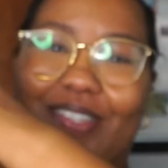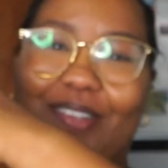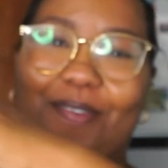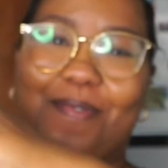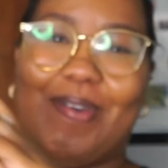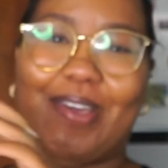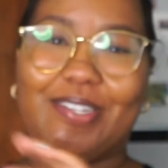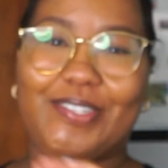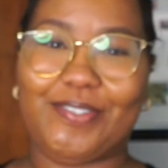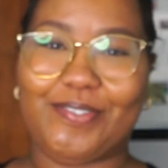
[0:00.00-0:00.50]
the
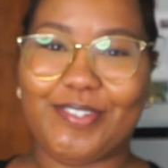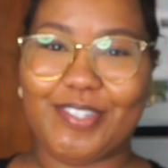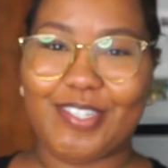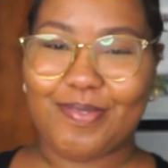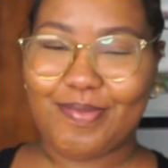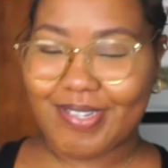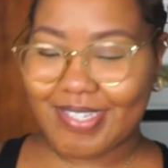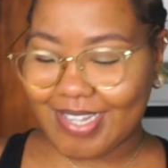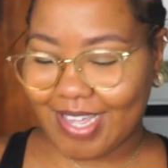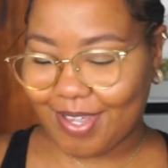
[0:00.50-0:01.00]
Waitrose
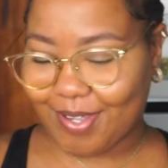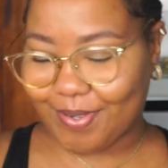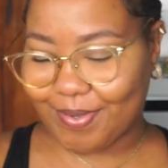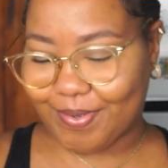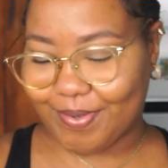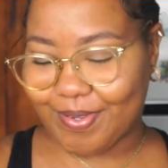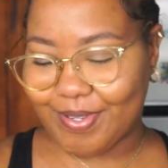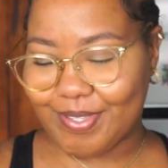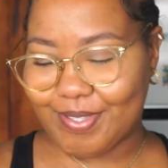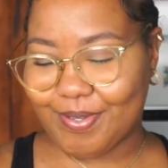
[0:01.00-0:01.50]

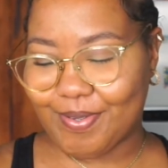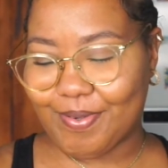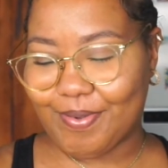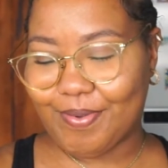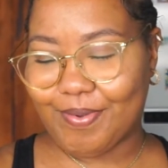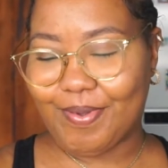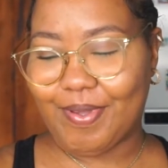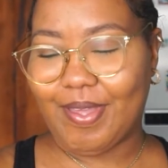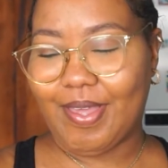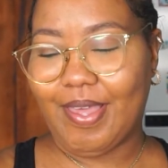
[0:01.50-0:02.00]
Prosecco.
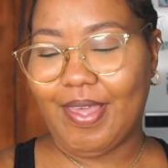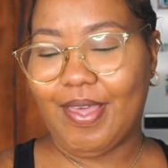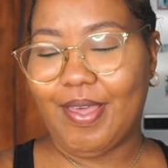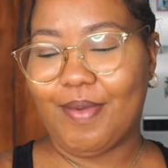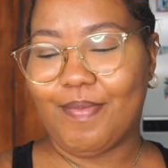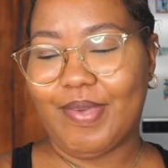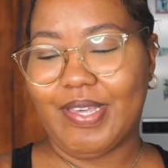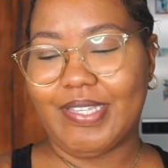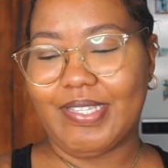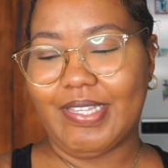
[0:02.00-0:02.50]
So
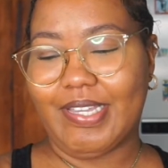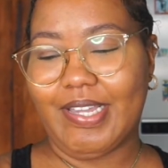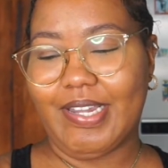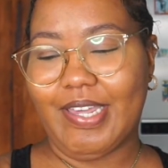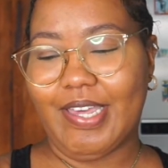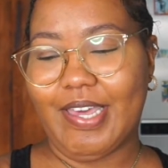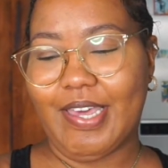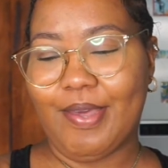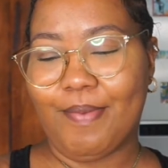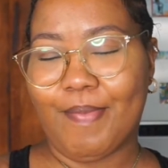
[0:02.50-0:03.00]

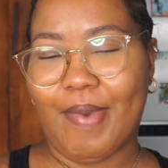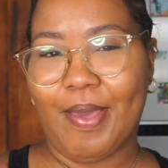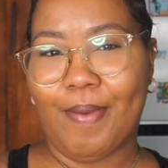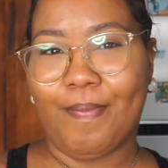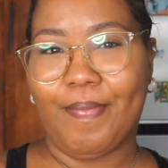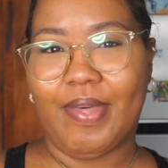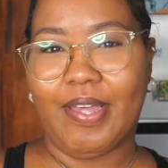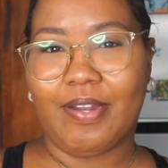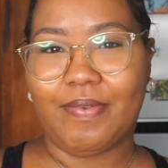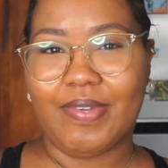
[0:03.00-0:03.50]
basically my
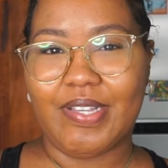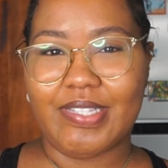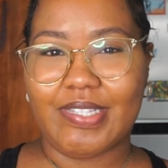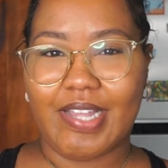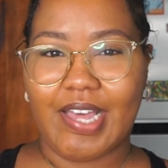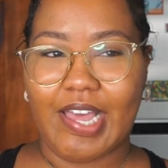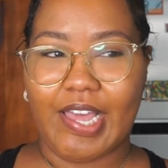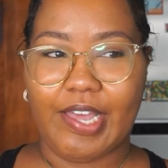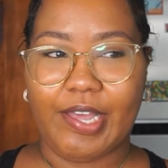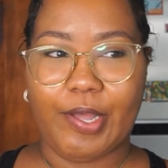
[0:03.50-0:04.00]
bill was
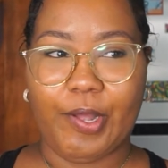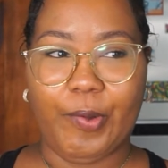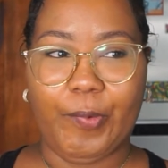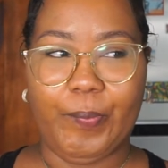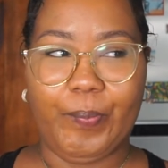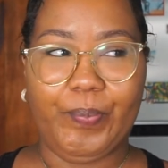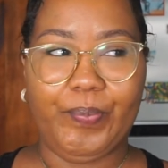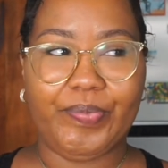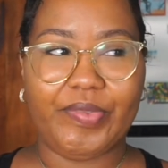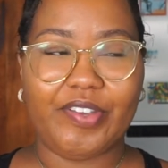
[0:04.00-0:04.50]
like
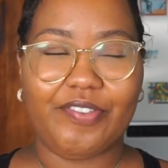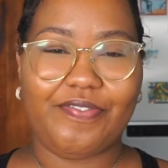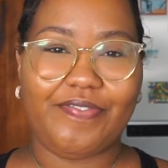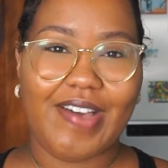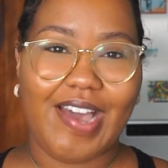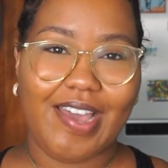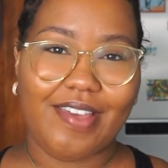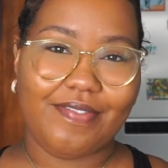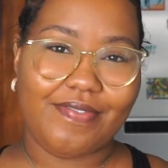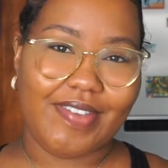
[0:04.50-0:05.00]

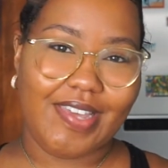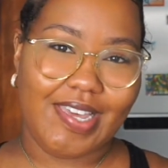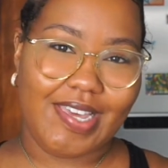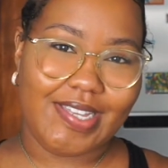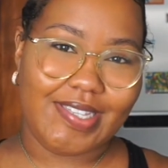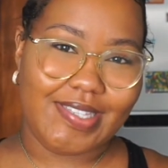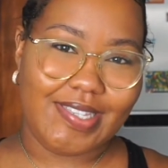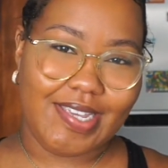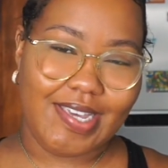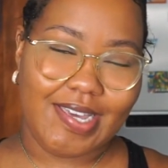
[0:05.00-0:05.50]

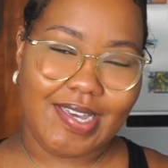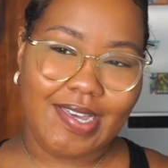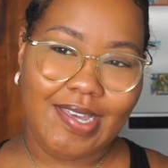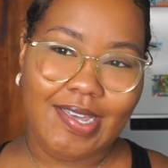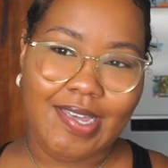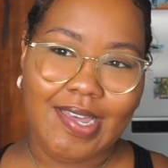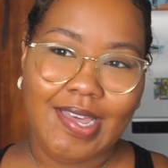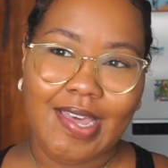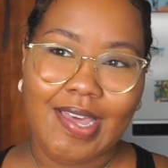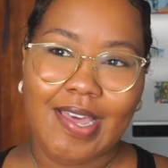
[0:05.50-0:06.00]
$5.80
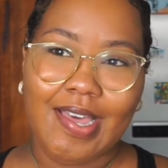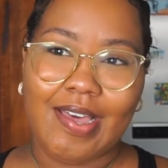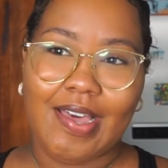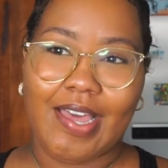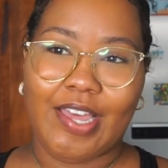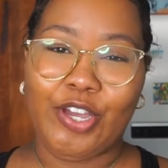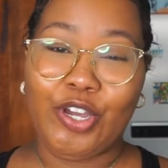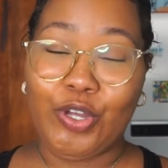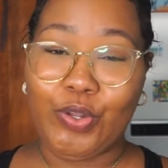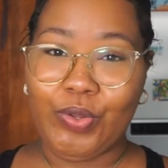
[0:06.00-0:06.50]

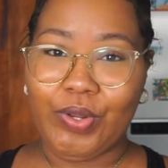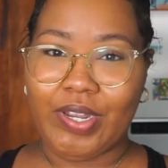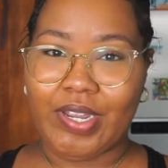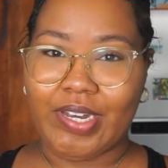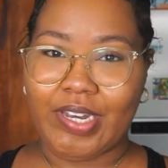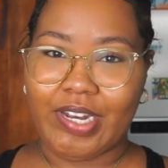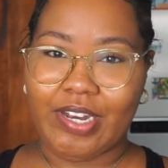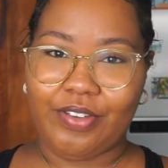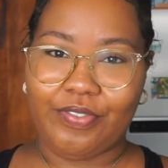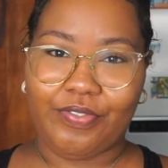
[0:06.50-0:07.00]
including
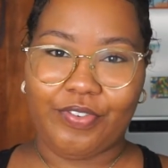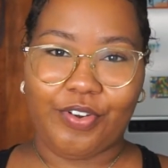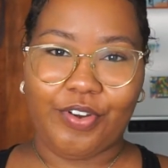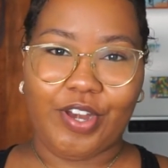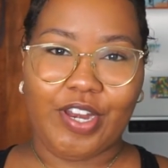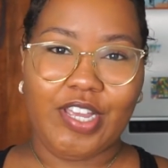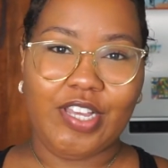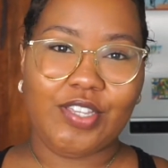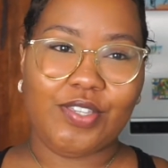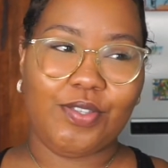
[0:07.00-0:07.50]

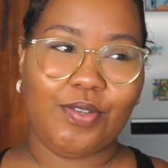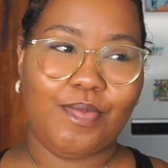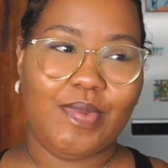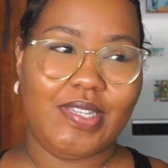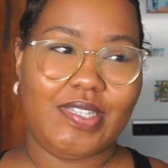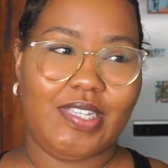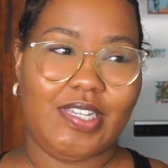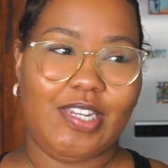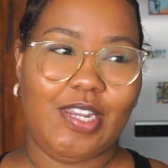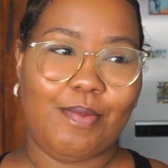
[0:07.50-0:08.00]
delivery. So
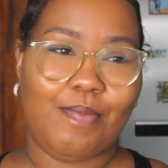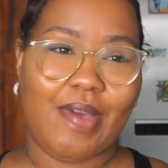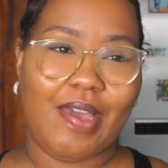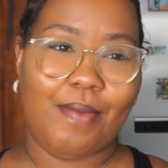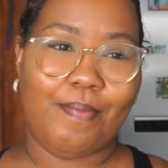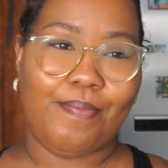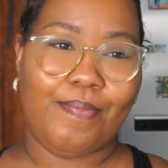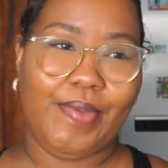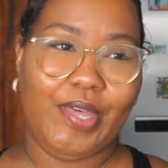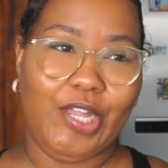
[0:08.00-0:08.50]
basically my
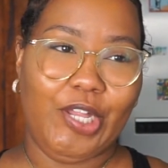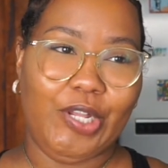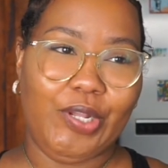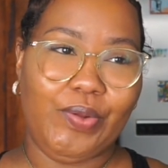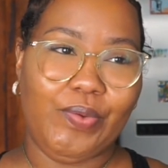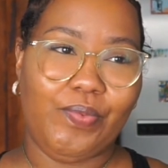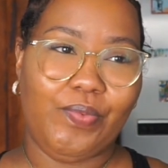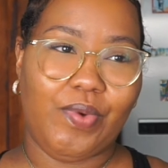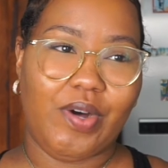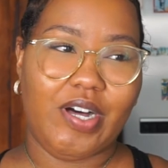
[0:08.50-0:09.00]

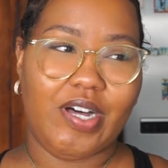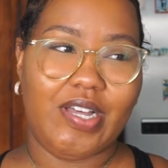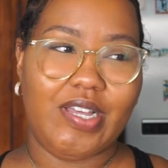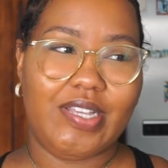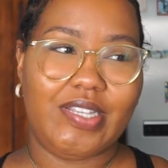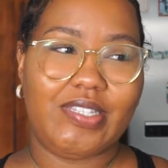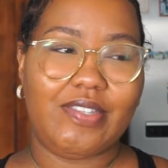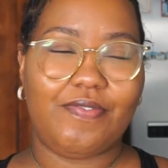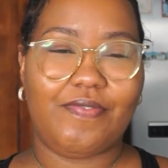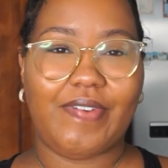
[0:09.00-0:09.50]
bill
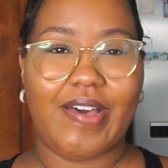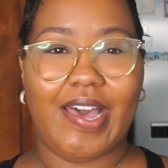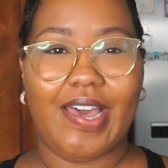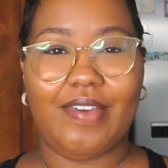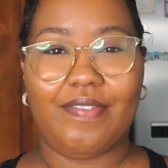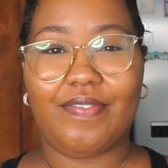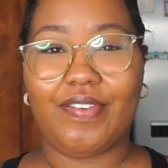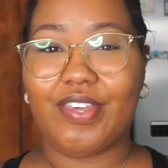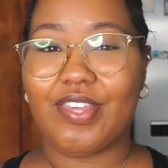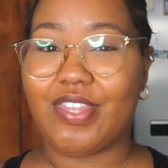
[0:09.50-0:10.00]
was
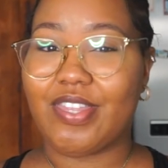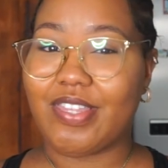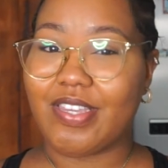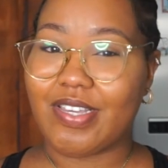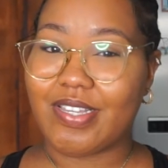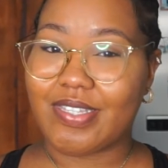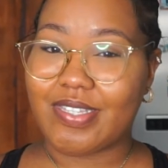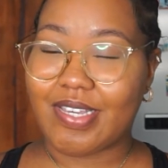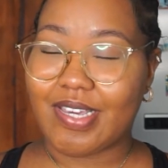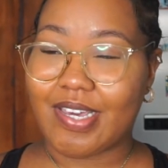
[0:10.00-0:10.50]

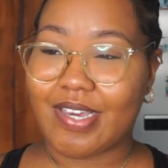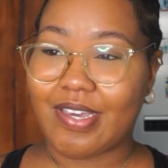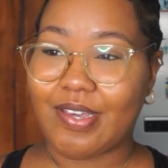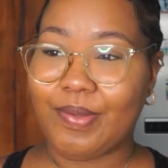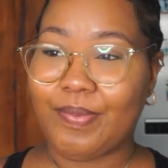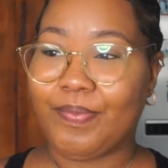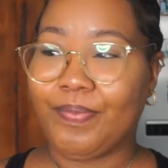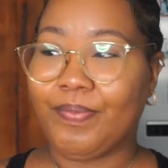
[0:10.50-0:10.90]
$5.30